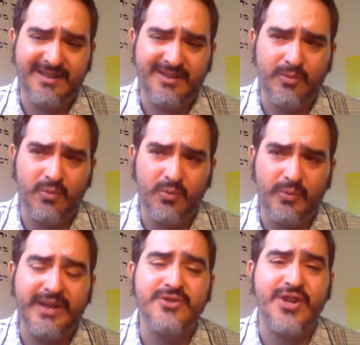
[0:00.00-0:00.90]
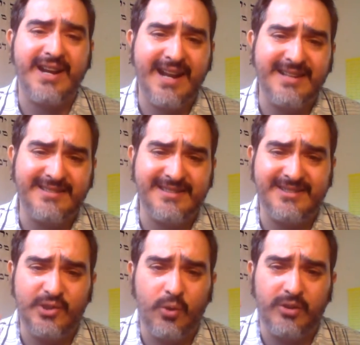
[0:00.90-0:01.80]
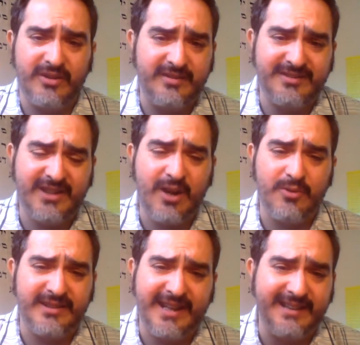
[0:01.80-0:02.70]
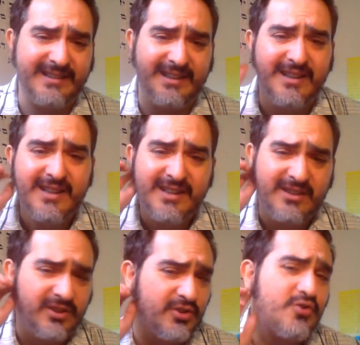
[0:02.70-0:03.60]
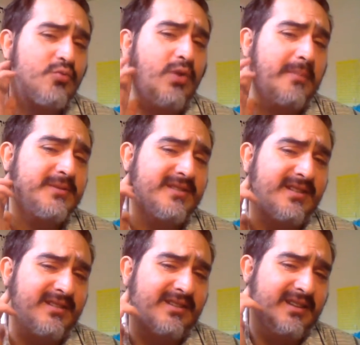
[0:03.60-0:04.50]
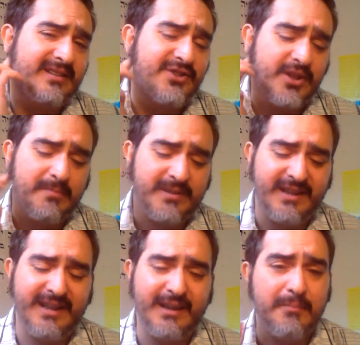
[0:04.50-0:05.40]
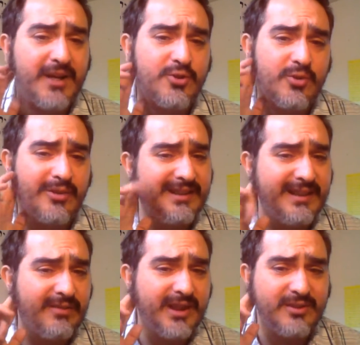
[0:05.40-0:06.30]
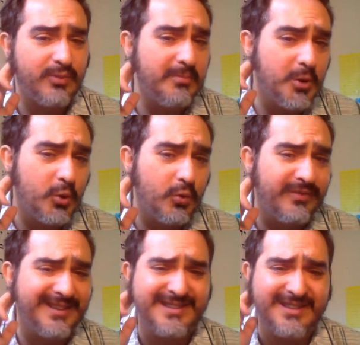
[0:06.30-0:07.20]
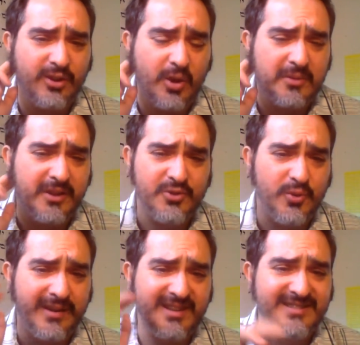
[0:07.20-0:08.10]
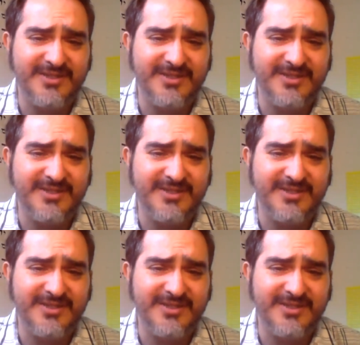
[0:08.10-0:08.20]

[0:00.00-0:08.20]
Wheeljack has this solar sound thing that disrupts the chip thing, and mind you, it never gets removed. It's still on there, so I guess